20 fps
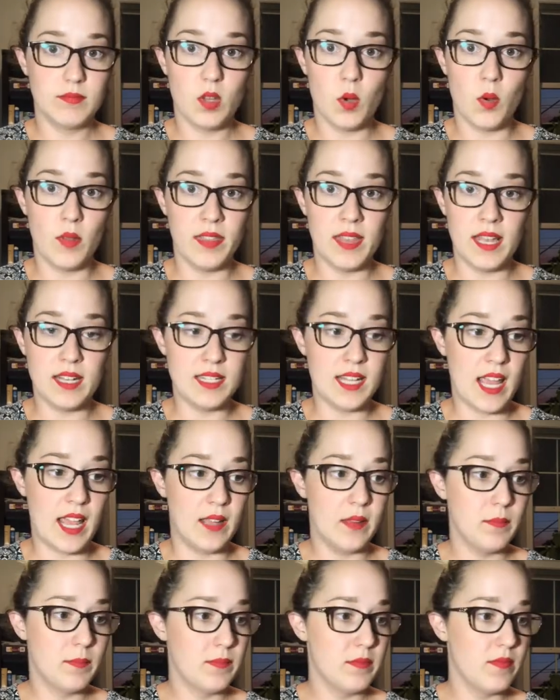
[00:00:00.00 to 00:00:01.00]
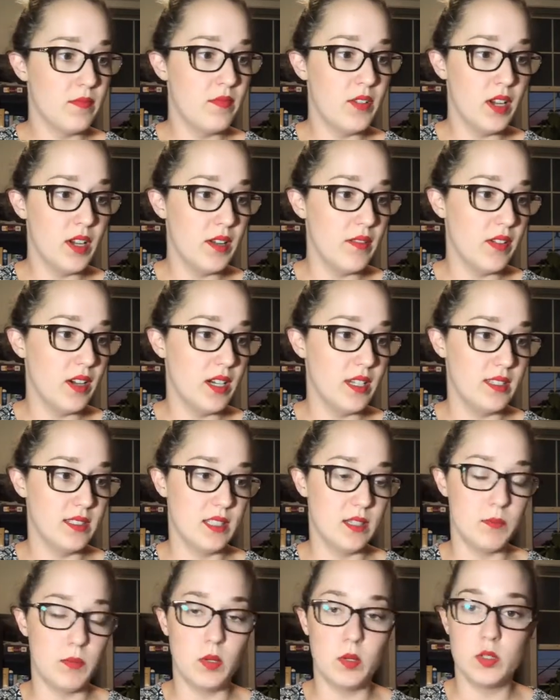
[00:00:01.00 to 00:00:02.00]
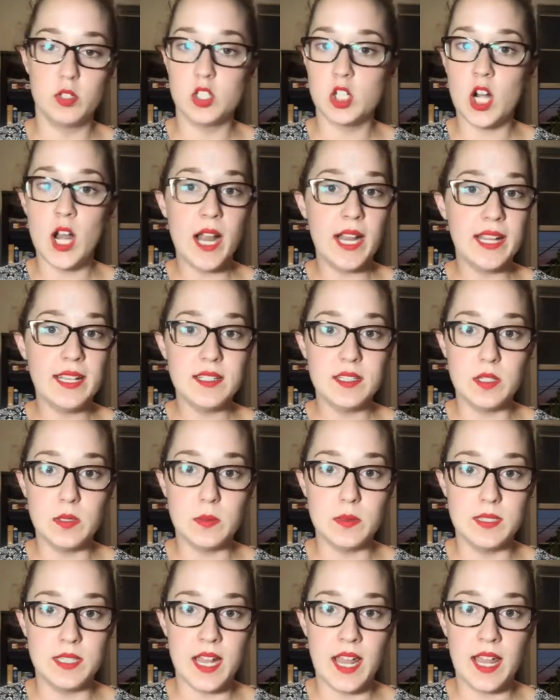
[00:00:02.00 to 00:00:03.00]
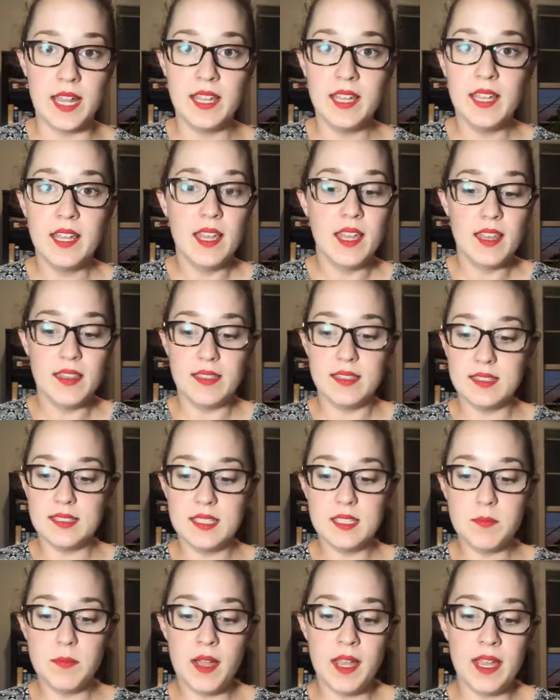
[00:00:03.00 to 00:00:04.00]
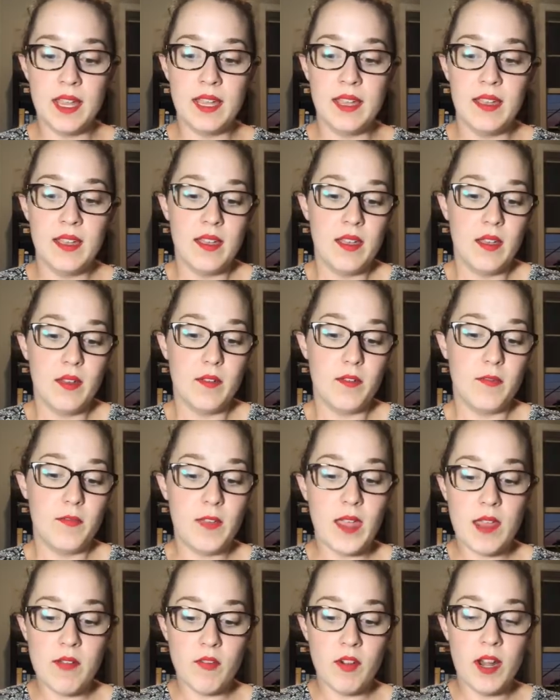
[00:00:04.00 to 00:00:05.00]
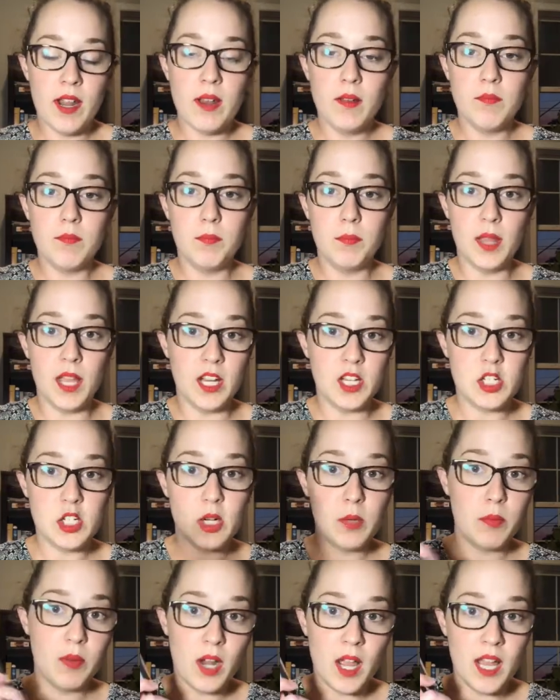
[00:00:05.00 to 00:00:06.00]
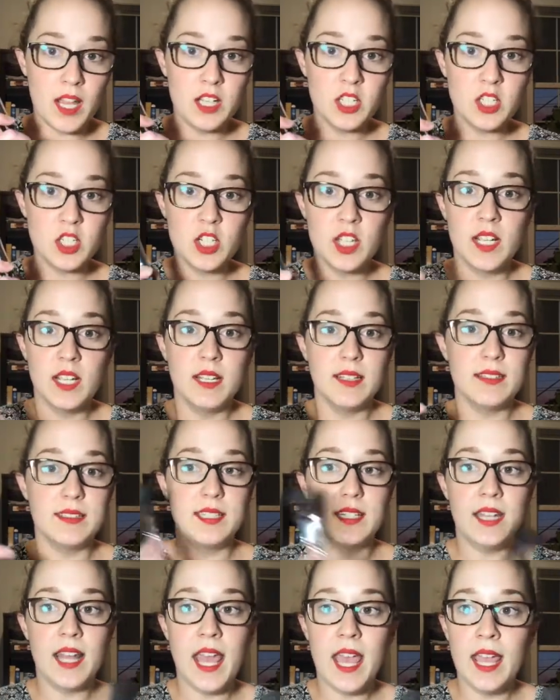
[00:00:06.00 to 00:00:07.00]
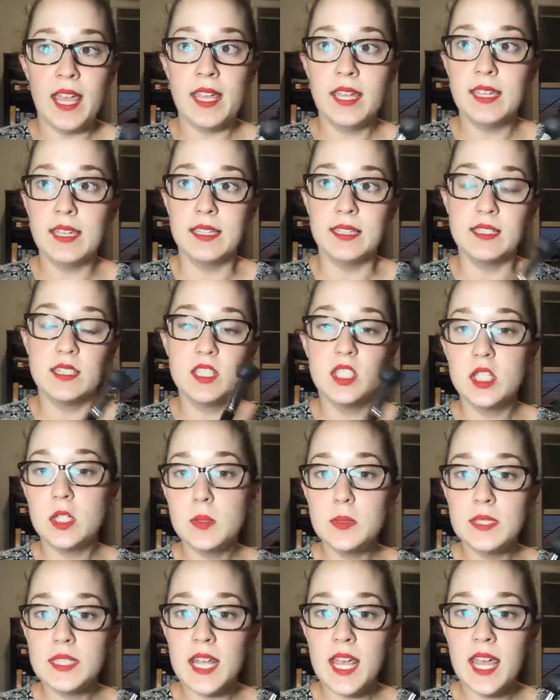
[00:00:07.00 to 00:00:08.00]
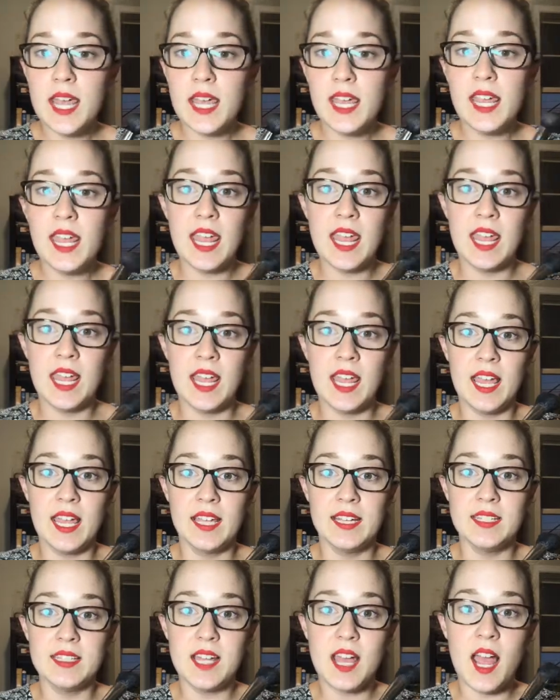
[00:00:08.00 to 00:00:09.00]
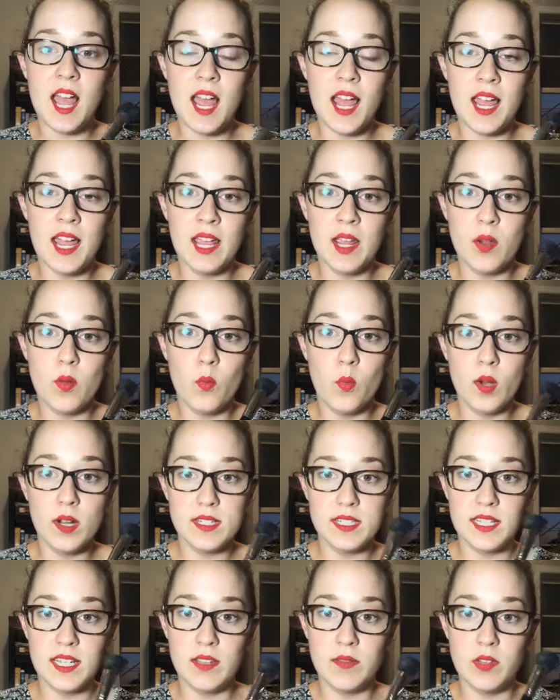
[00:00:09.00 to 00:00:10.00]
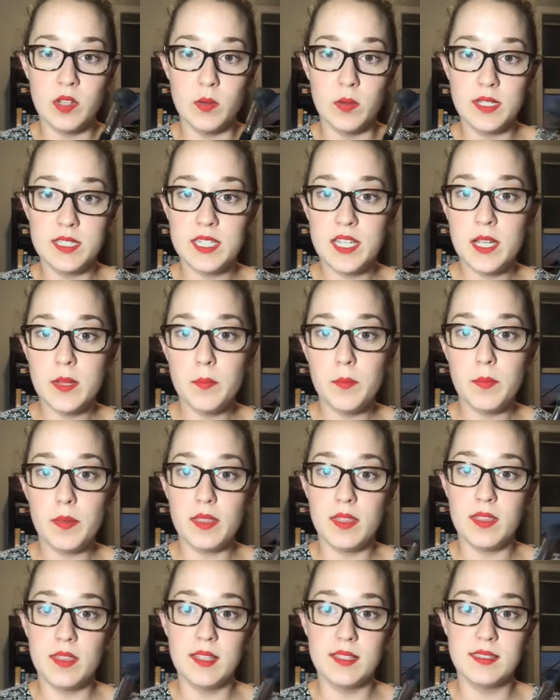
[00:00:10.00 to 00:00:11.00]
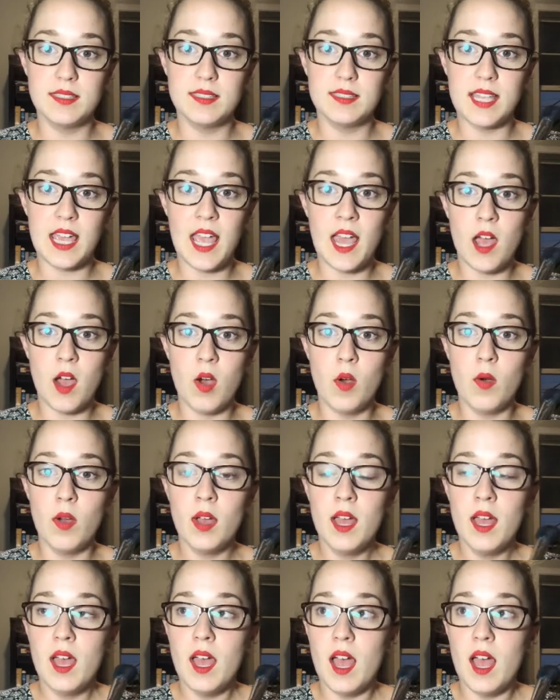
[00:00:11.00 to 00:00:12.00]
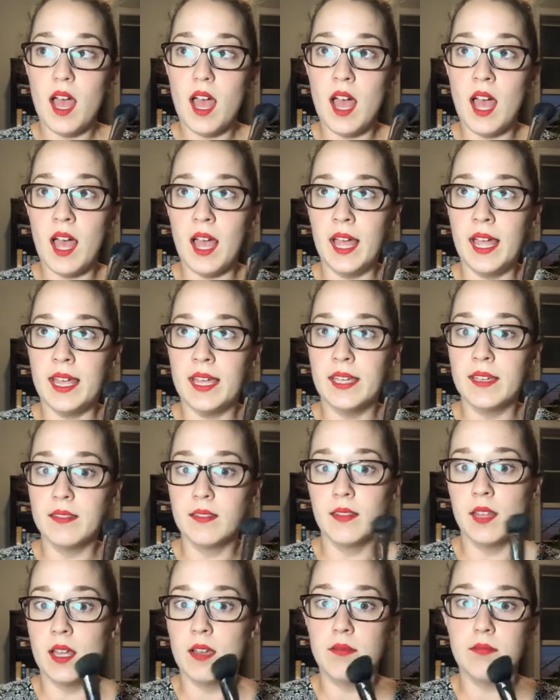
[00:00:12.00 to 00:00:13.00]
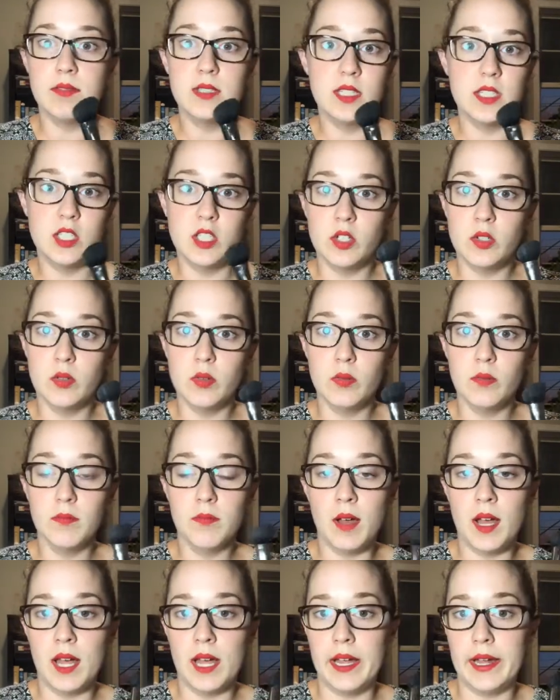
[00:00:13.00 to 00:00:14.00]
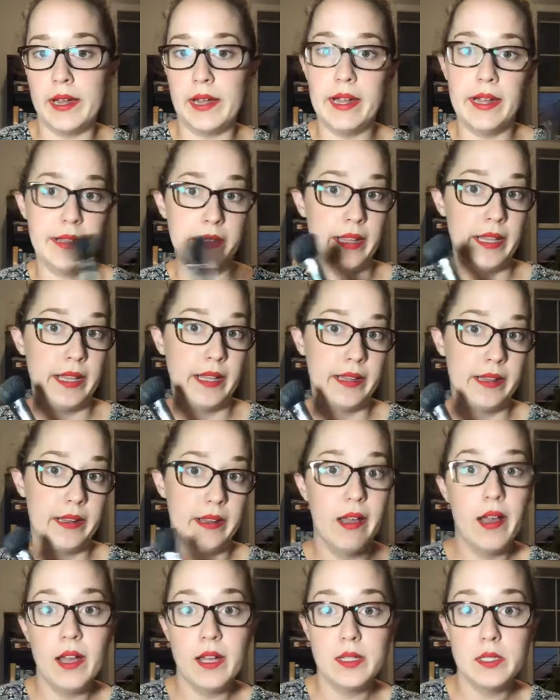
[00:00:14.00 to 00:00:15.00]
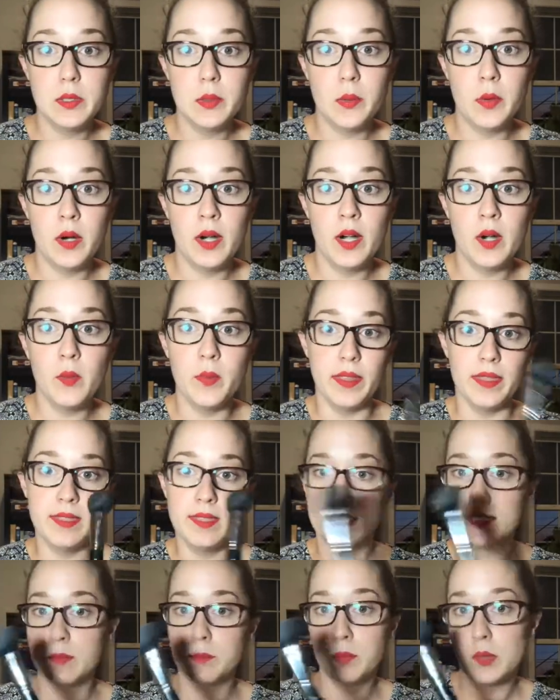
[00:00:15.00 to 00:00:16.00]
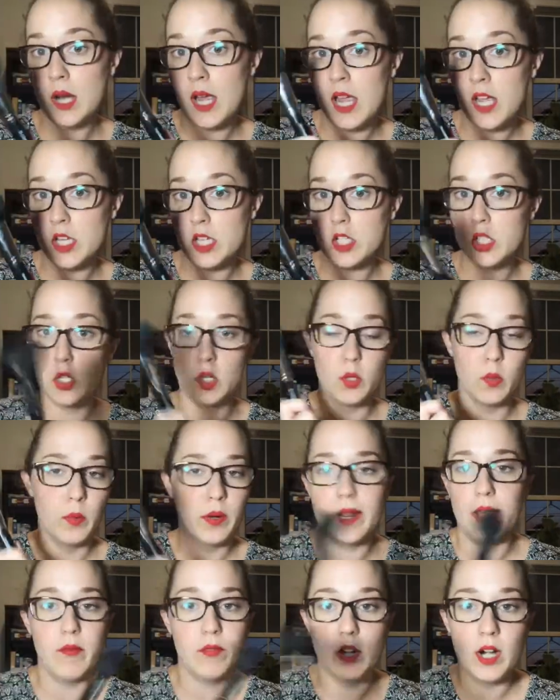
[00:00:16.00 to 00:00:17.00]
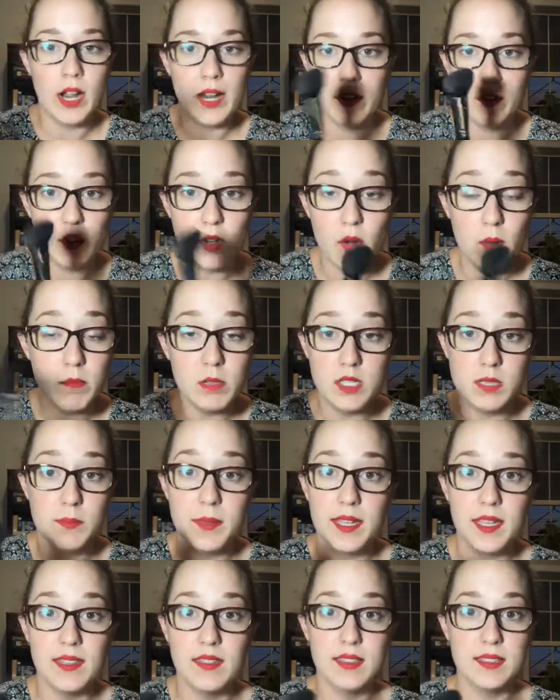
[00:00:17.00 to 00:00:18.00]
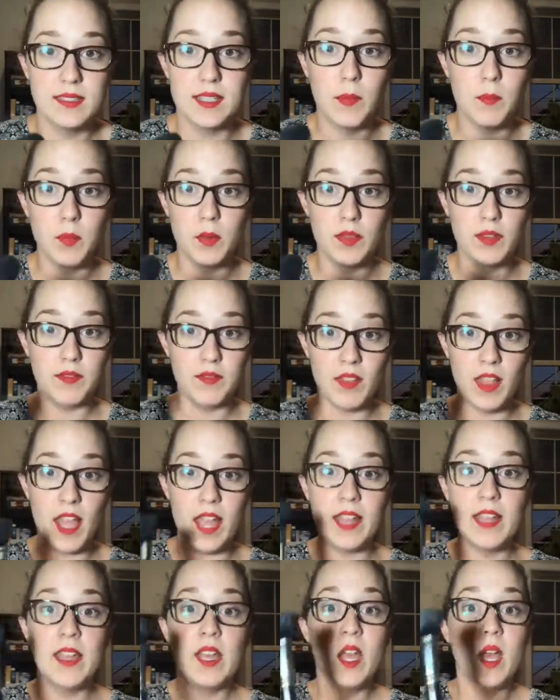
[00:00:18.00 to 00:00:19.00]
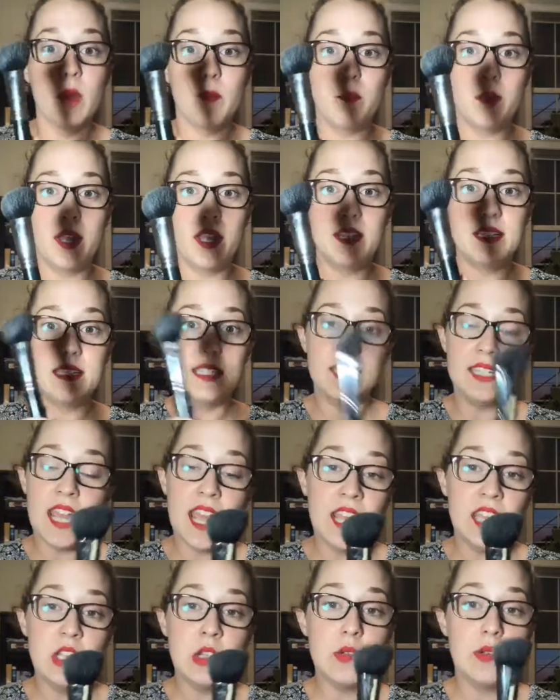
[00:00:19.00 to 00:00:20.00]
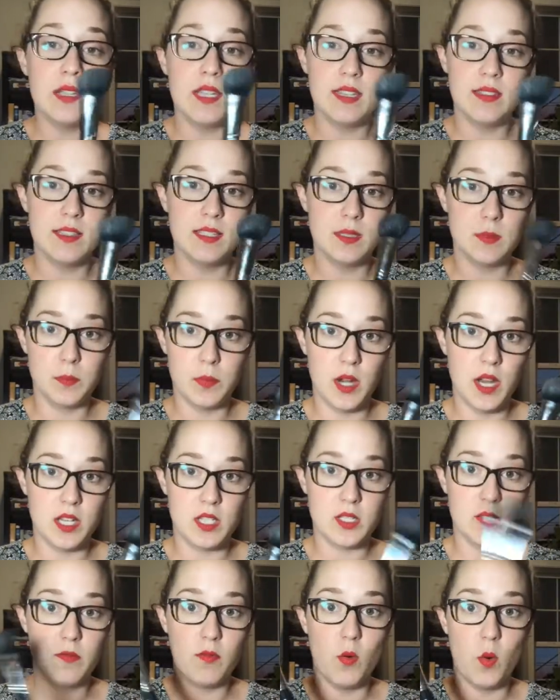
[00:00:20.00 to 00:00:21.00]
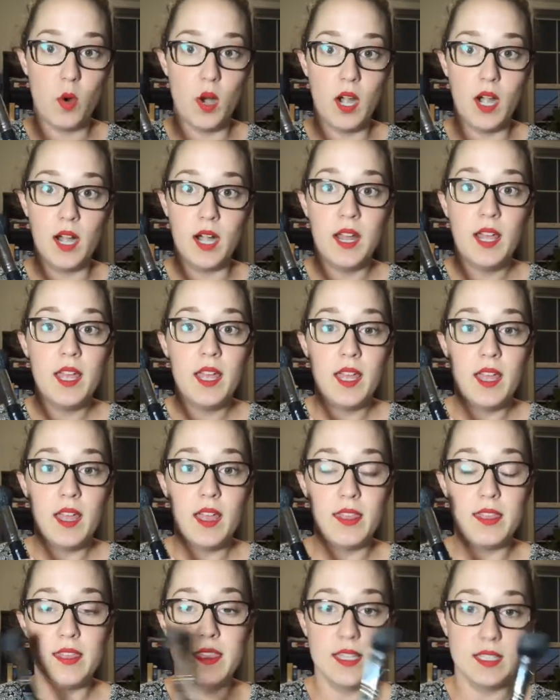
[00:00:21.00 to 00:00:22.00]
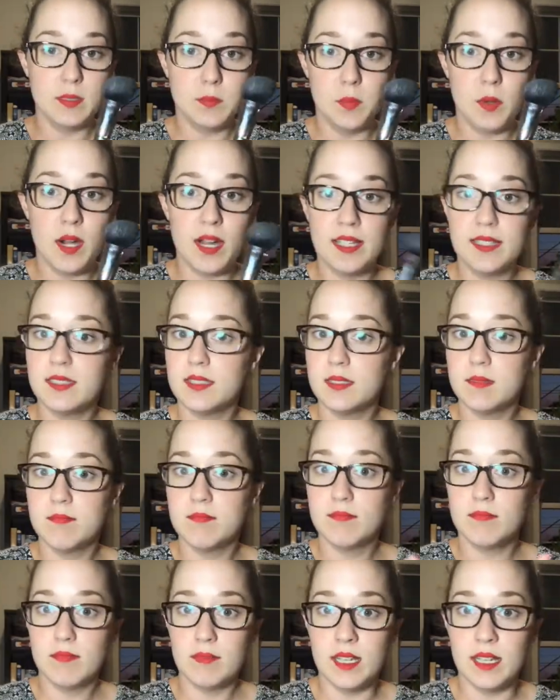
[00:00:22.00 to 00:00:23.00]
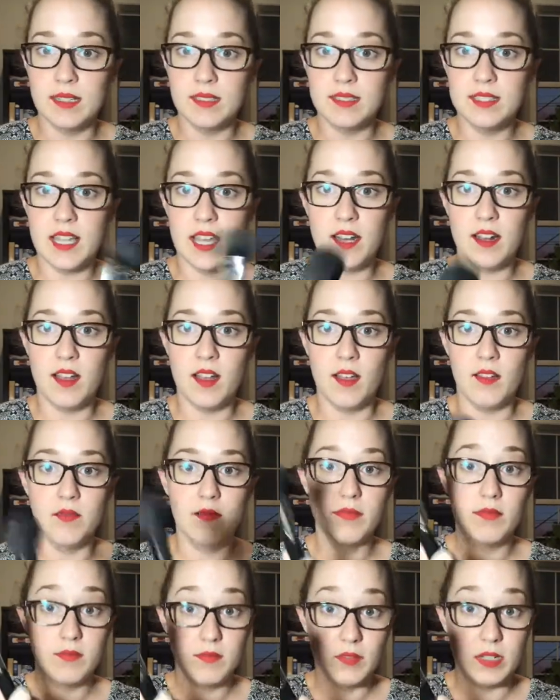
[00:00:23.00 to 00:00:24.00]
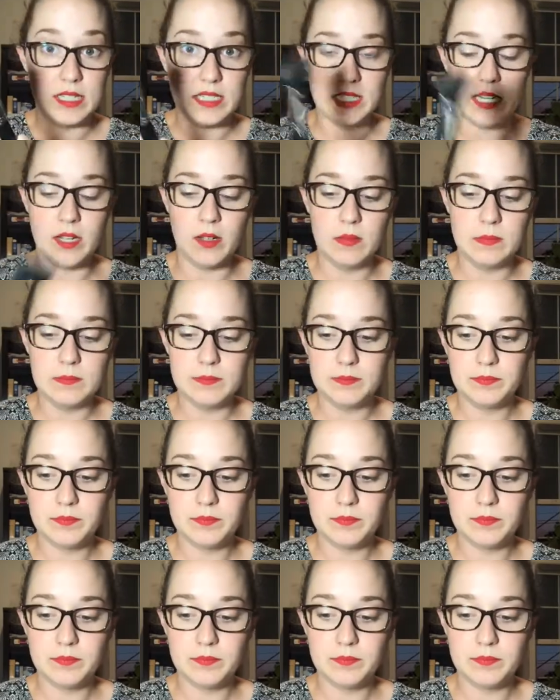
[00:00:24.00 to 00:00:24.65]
on that day. Very, very simple. Try it Tuesday. This is my favorite blusher brush. Today is Tuesday and I want to give you a tip. This is how I love to do my highlight and contour with this brush or whatever. I don't know. I'm just making this up on the fly. But today you can get this brush for this price instead of retail.